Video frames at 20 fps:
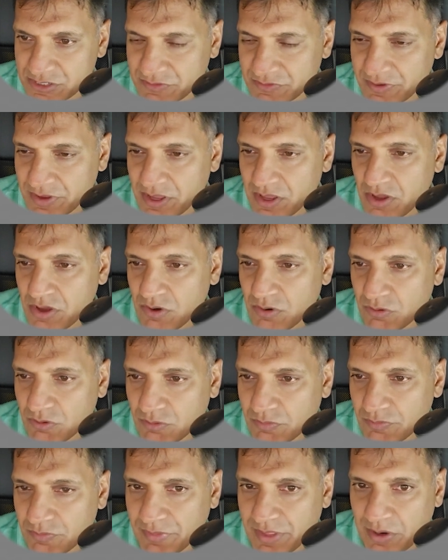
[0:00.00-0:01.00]
of,
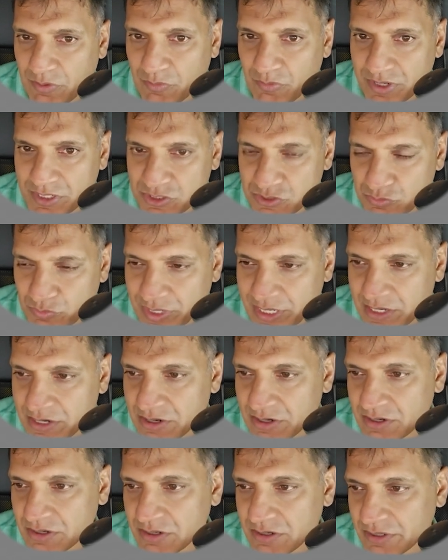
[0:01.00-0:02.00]
oh, that one's
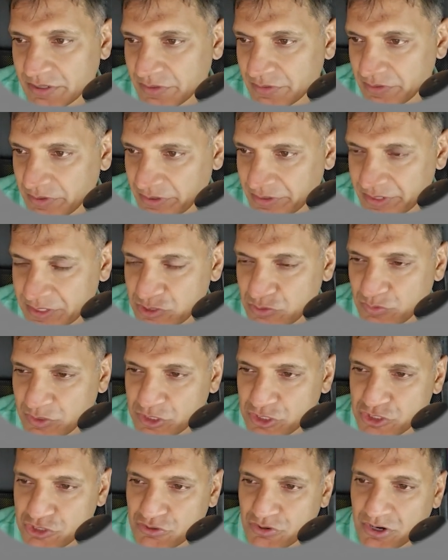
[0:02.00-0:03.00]
weaker and this
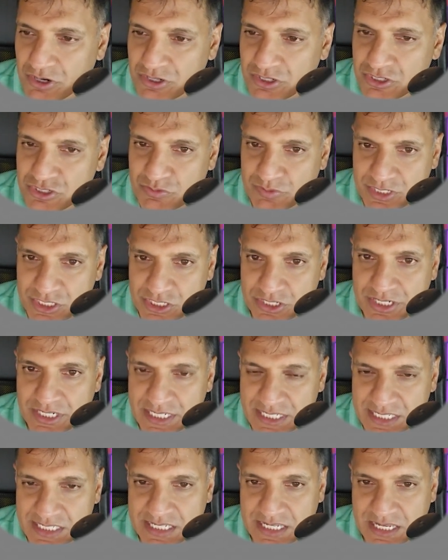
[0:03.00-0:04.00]
one's stronger. So we're starting to
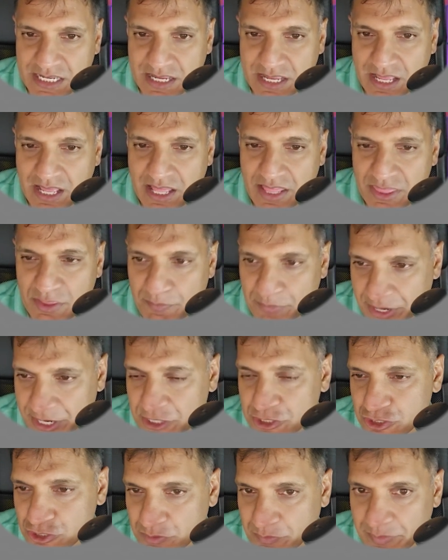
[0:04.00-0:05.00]
see the
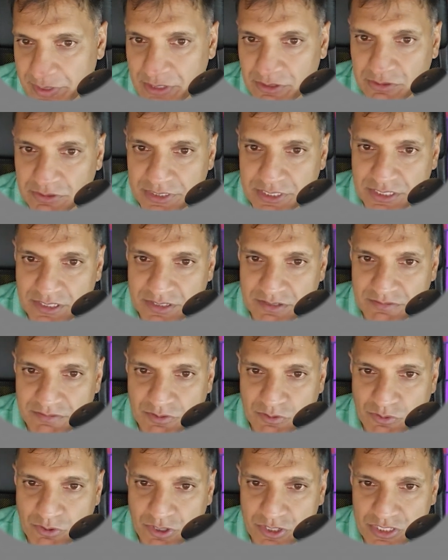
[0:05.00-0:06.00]
picture build here, of
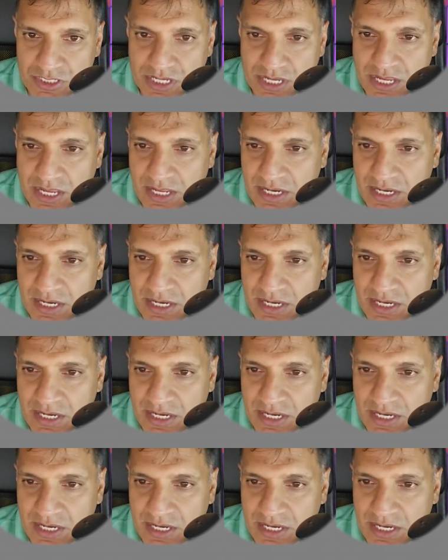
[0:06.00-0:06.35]
course.